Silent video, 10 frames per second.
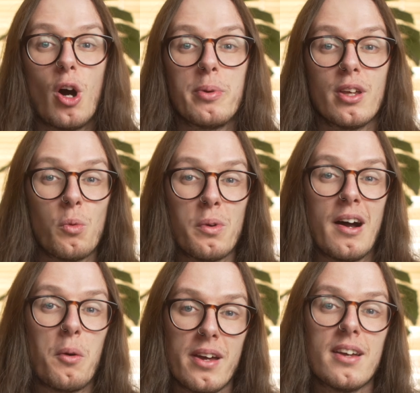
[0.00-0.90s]
a copy
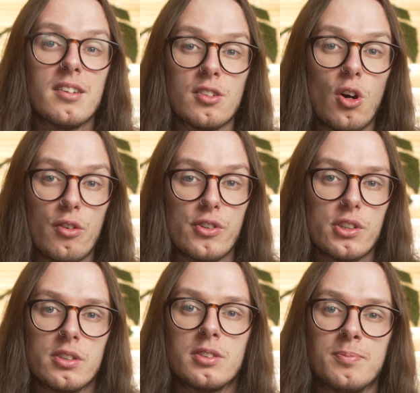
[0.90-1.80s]
without haze or
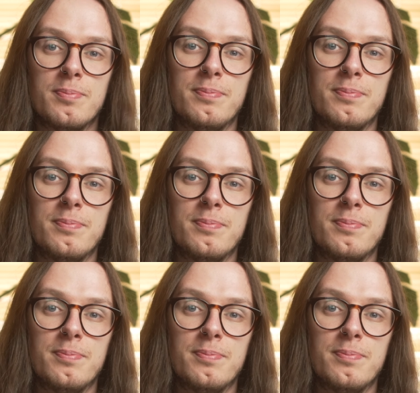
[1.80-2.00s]
fungus.